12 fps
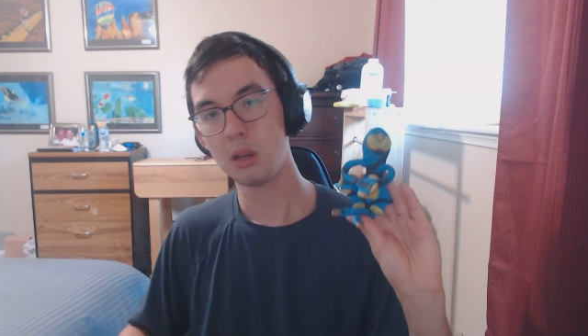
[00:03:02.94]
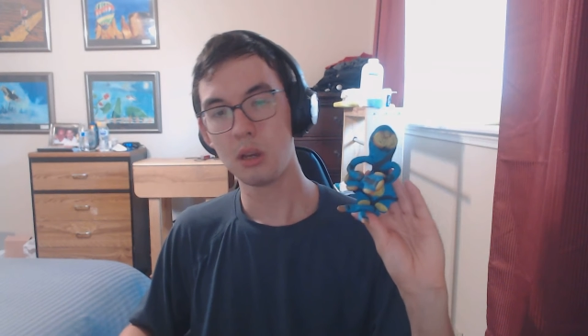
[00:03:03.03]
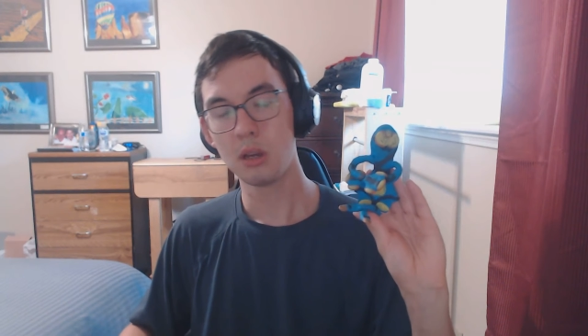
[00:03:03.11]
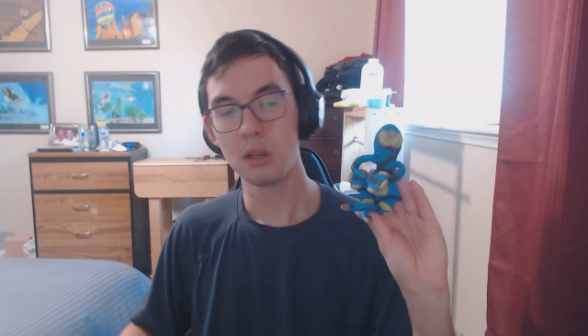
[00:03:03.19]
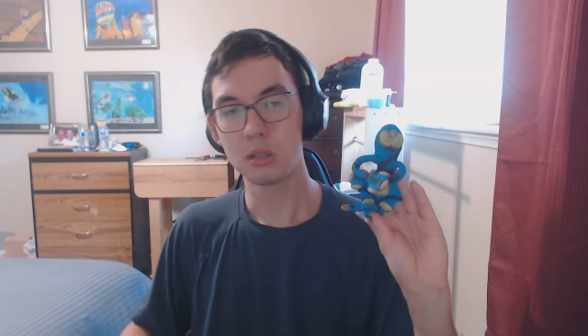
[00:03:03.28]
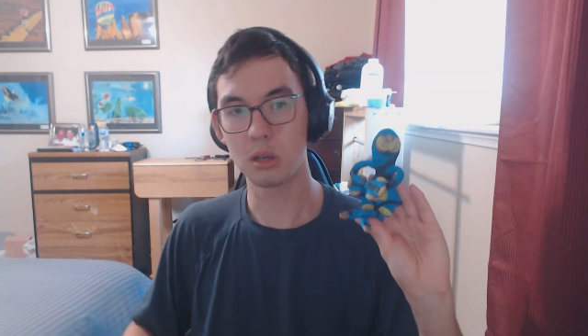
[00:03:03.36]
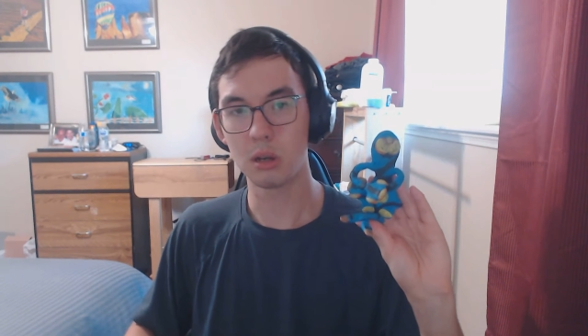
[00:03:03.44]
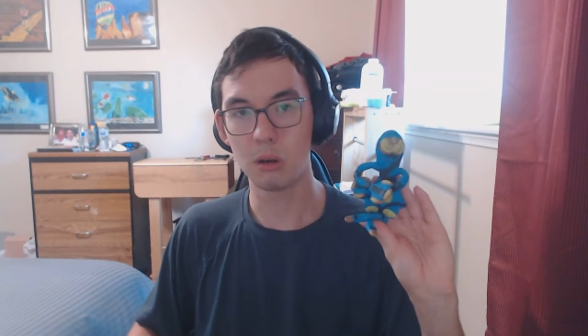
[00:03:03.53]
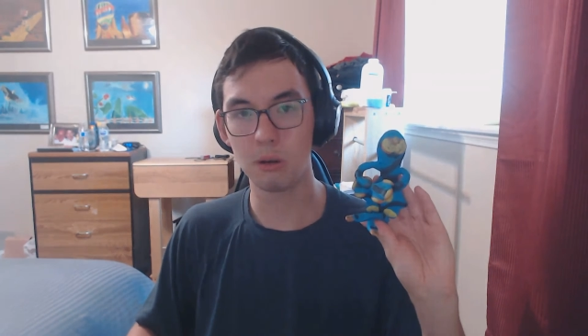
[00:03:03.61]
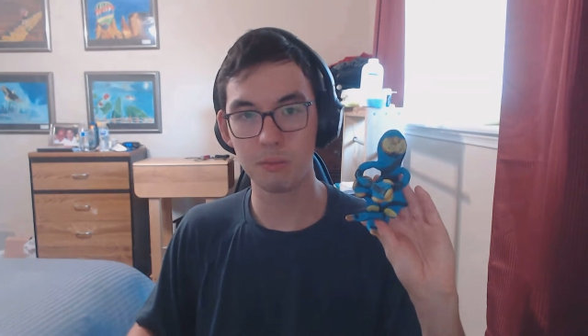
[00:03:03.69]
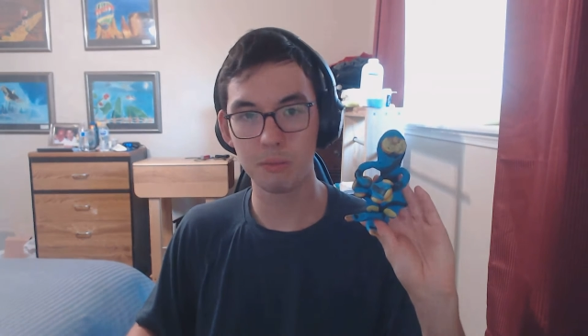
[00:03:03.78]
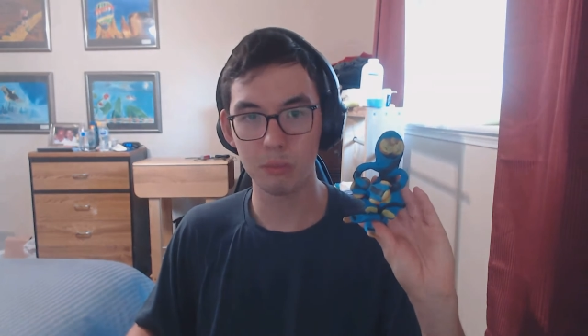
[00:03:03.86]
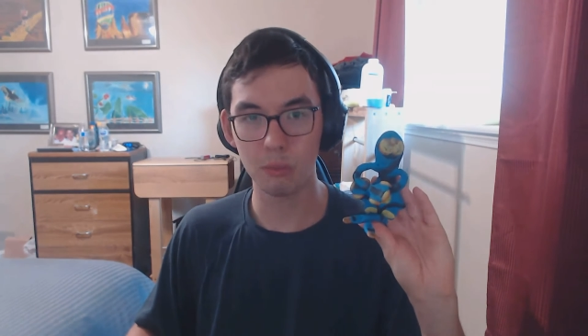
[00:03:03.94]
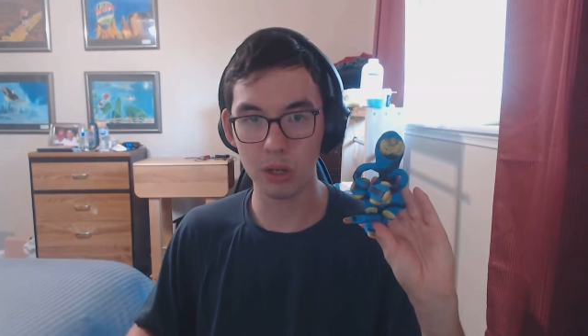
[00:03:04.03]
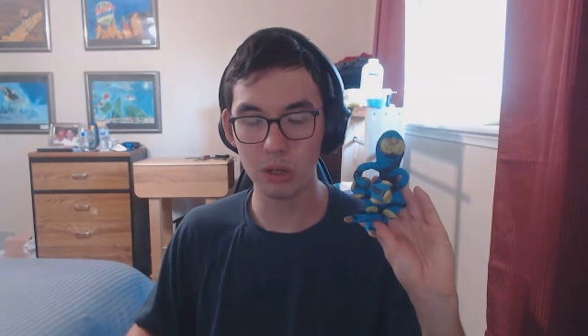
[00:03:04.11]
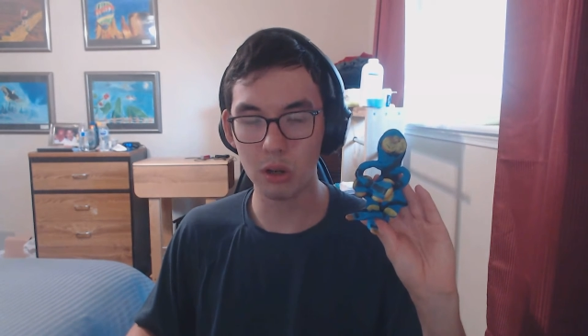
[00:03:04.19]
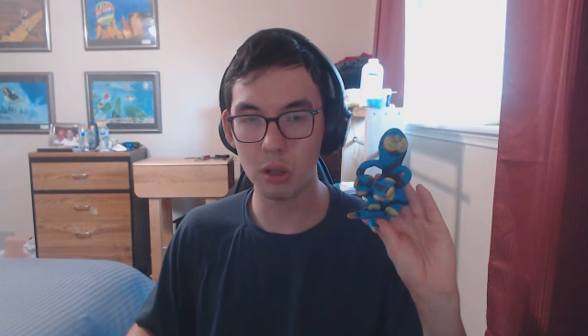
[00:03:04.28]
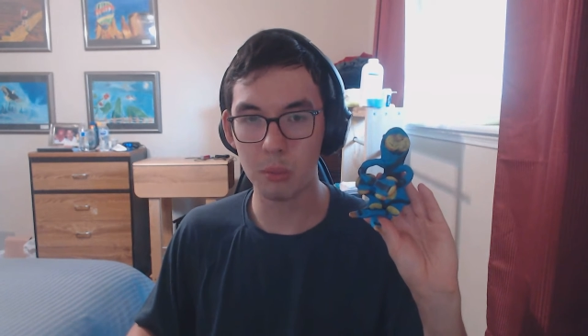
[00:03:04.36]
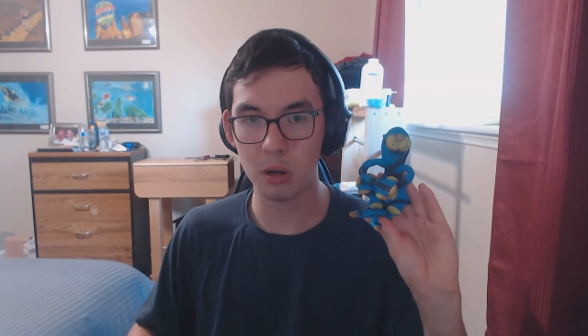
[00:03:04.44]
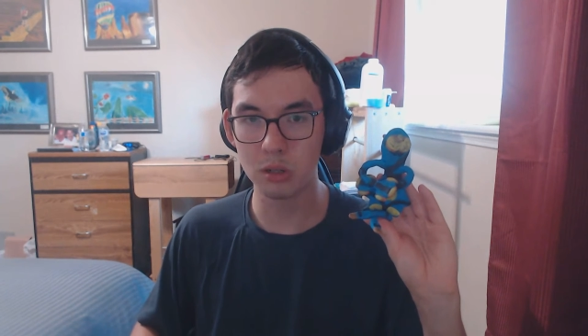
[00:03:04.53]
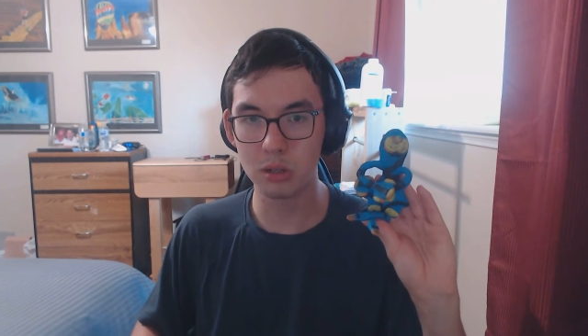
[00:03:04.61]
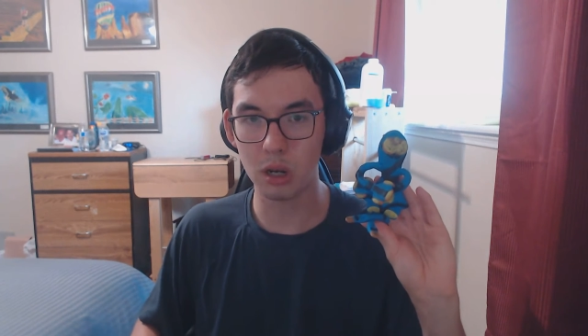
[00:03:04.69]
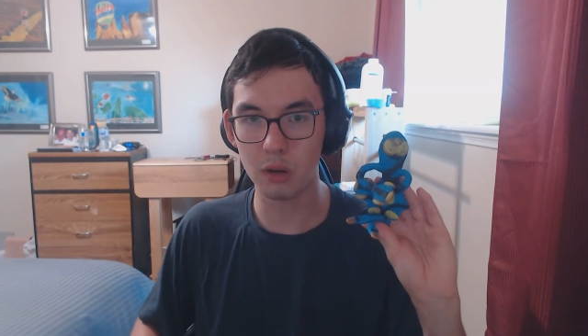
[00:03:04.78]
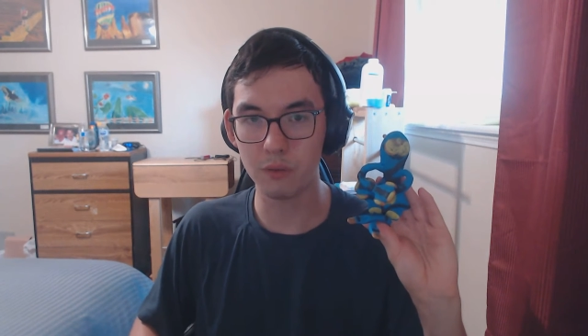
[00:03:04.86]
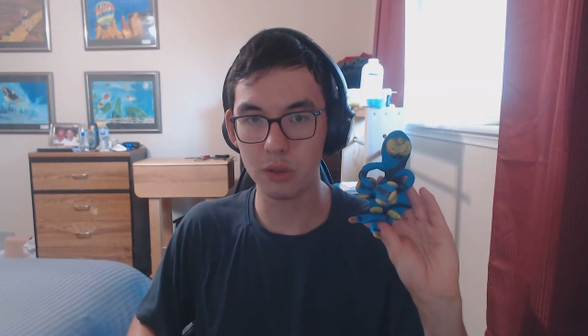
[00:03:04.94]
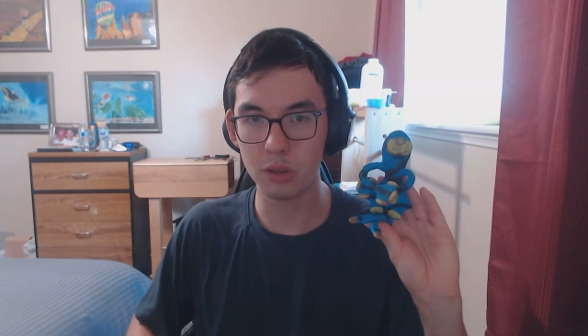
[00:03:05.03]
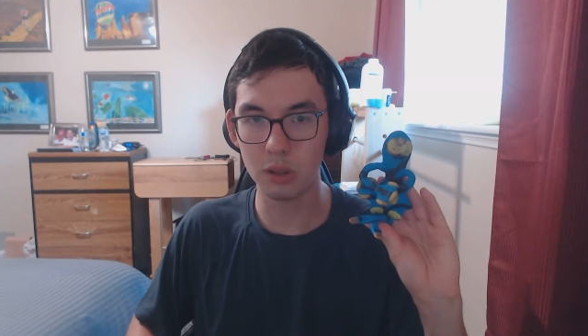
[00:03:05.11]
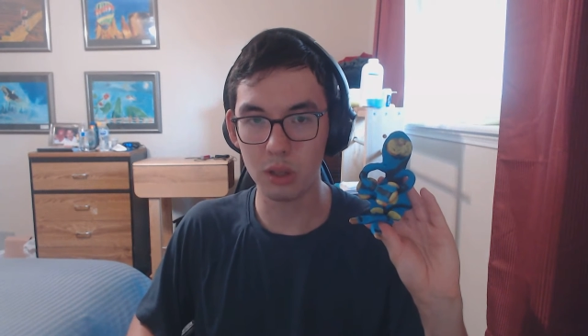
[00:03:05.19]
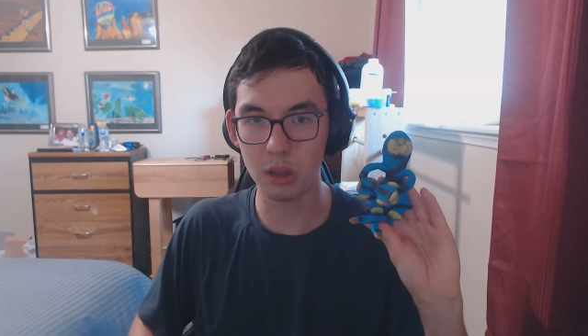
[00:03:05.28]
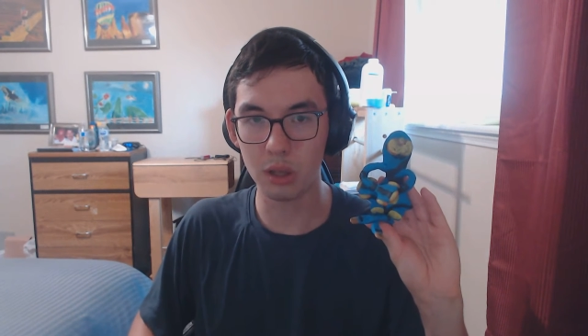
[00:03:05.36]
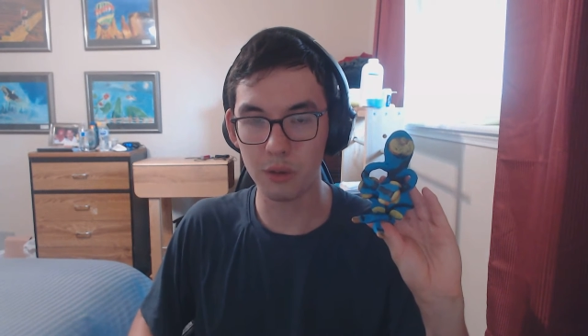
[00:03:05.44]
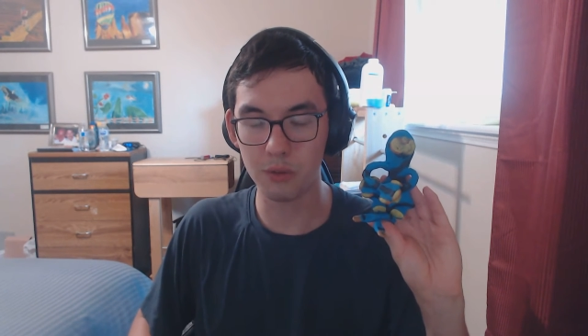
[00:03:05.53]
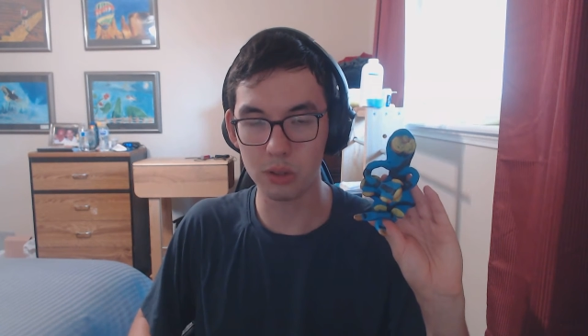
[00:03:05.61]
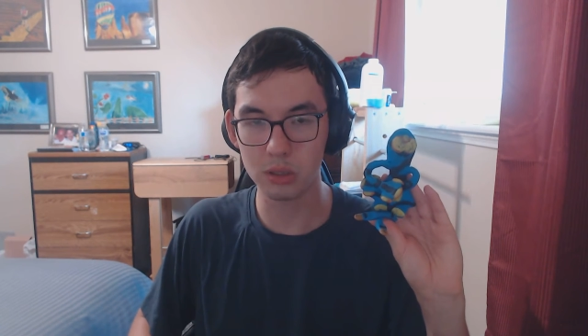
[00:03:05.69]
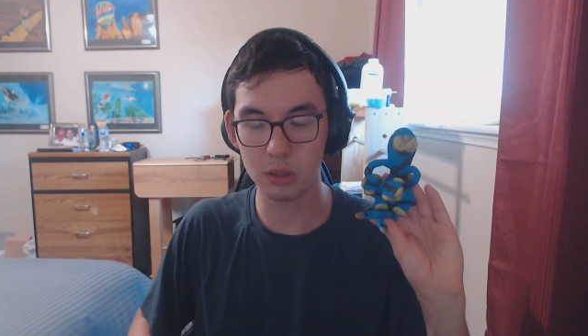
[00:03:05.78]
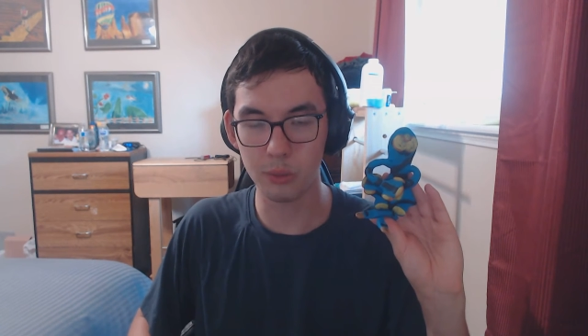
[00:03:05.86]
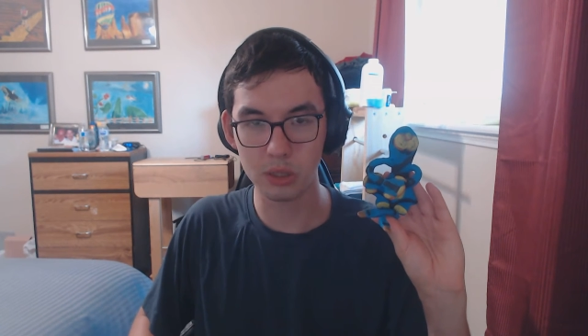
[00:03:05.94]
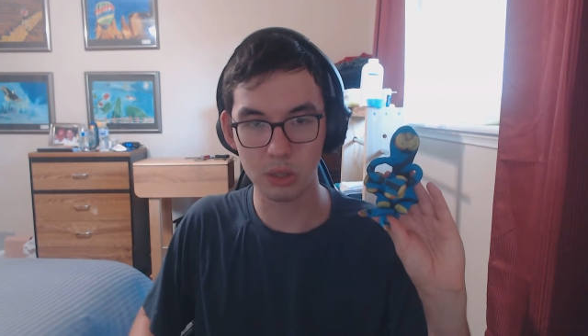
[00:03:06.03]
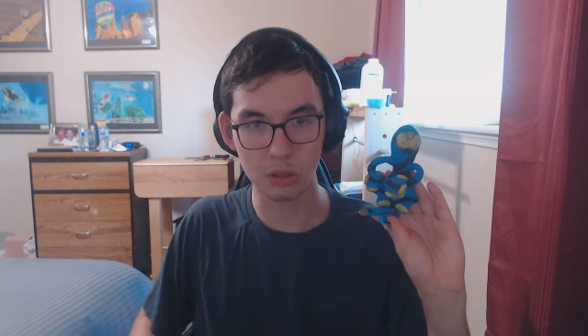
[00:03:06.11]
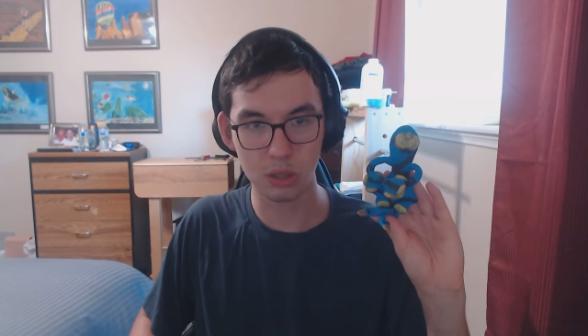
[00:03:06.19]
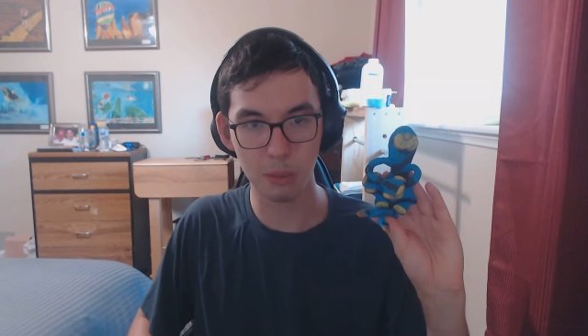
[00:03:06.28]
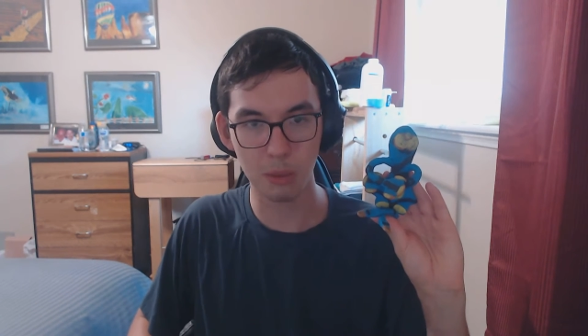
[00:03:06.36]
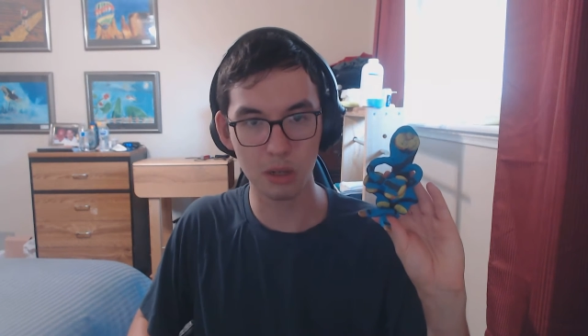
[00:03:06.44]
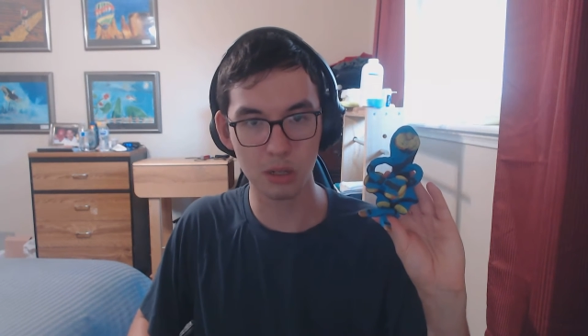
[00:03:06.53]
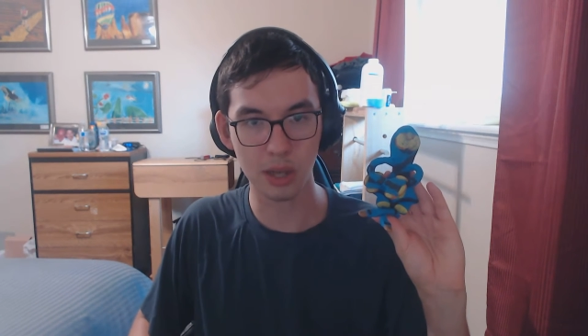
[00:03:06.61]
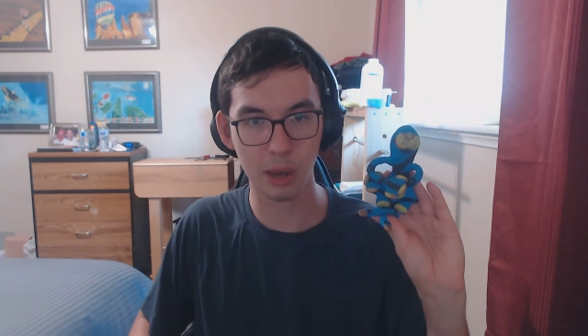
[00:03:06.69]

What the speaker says: so when you go to Marshcroft looking for the rest of those claymations,